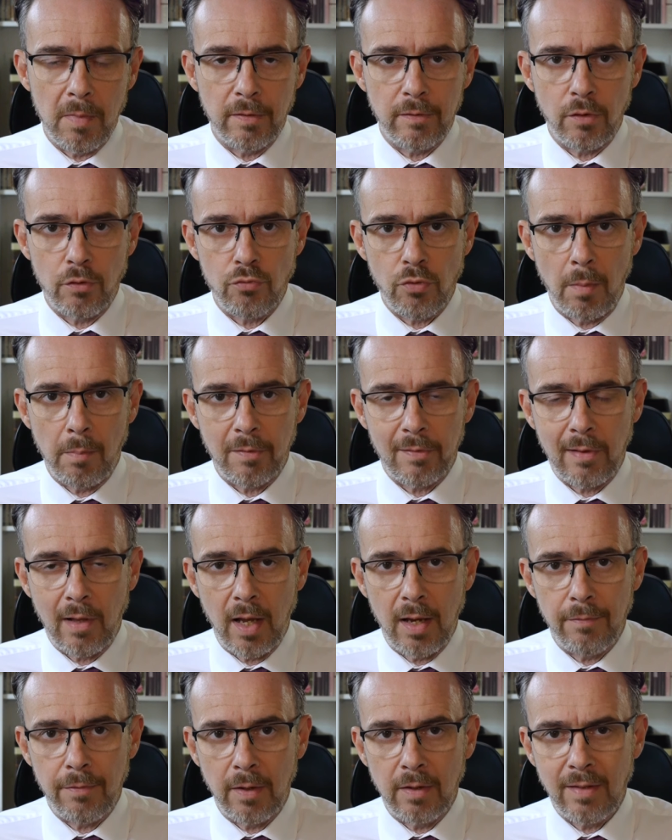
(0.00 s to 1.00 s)
Mr. Trump's
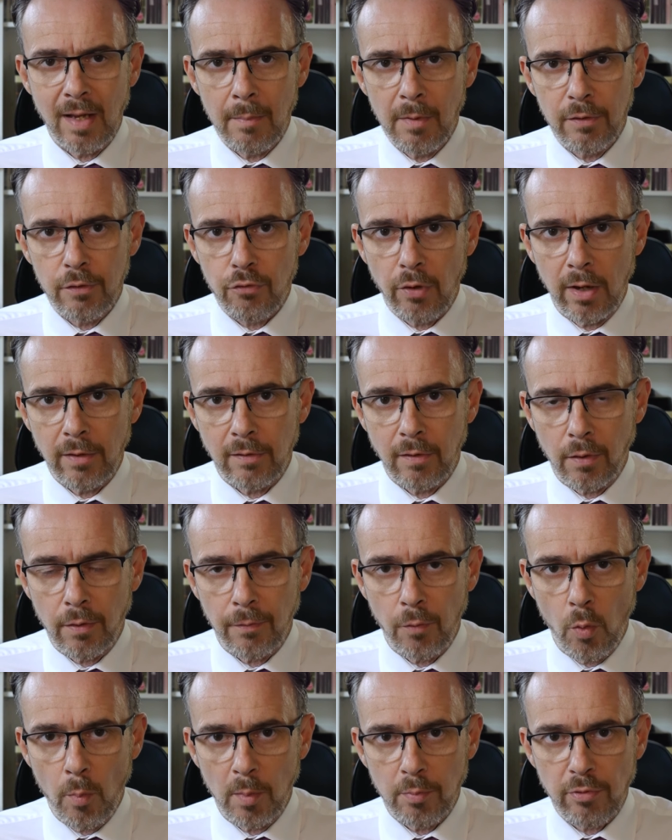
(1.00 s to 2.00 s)
life demonstrates that the
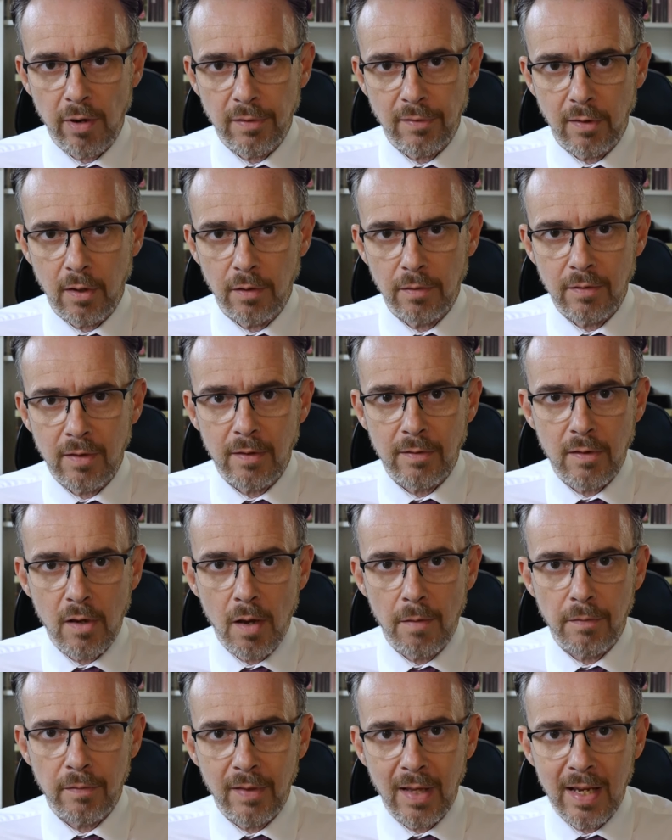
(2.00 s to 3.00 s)
former president
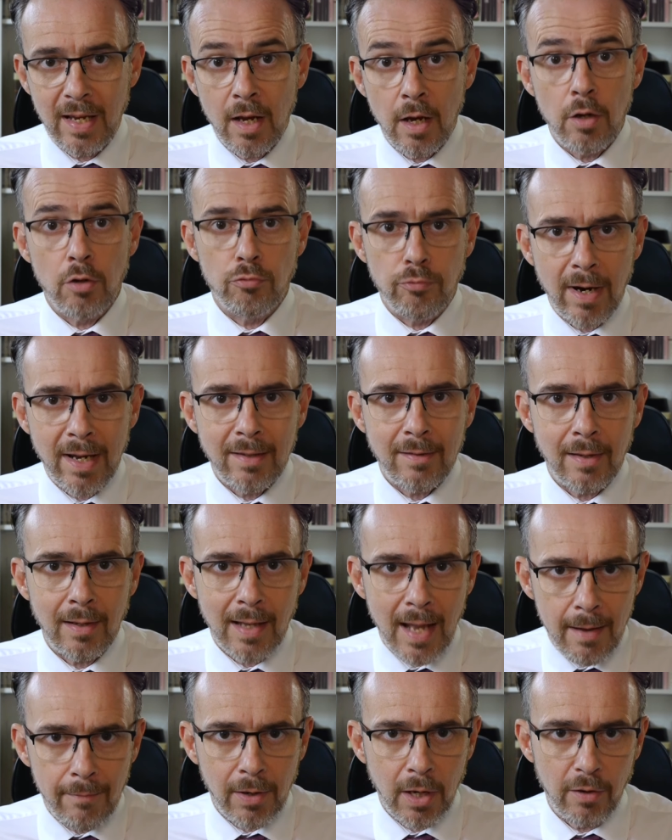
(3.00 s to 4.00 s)
deserves the greater
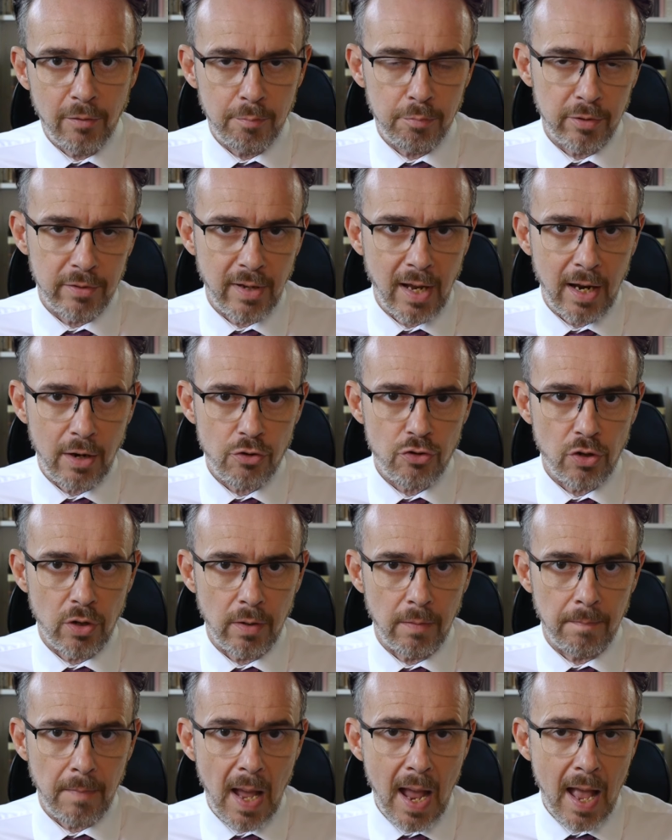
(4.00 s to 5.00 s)
level of
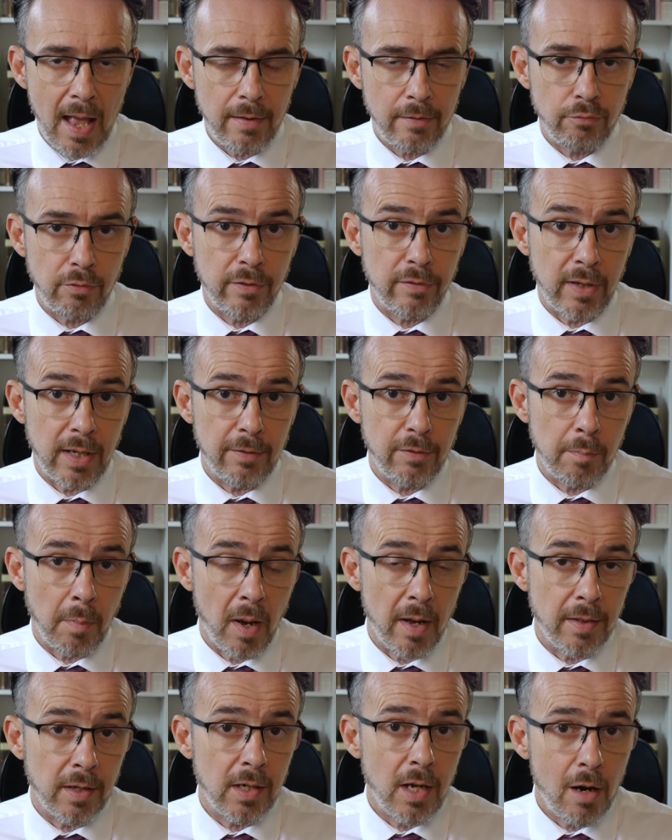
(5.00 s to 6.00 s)
protection as received
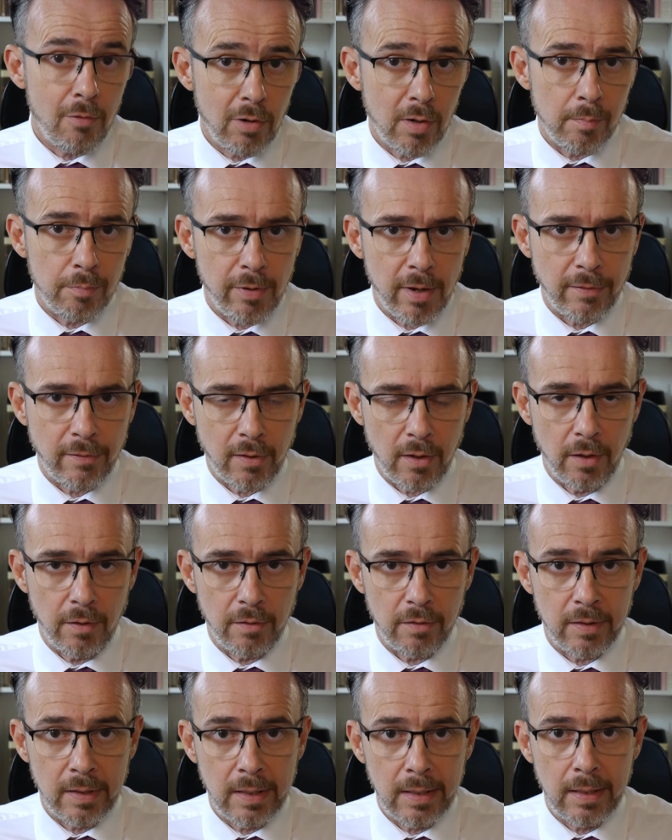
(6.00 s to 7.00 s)
by the current
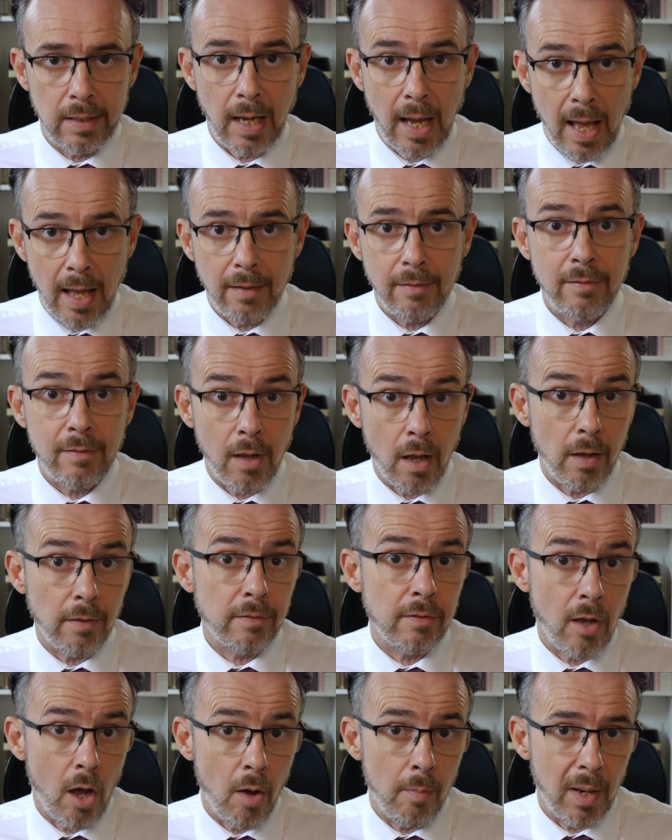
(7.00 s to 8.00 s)
president, as does
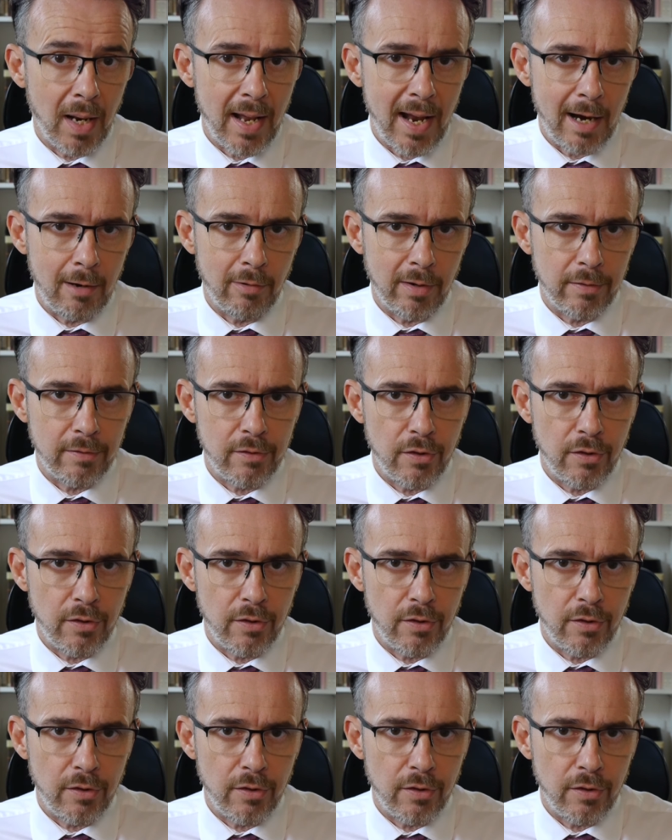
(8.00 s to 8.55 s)
Kamala Harris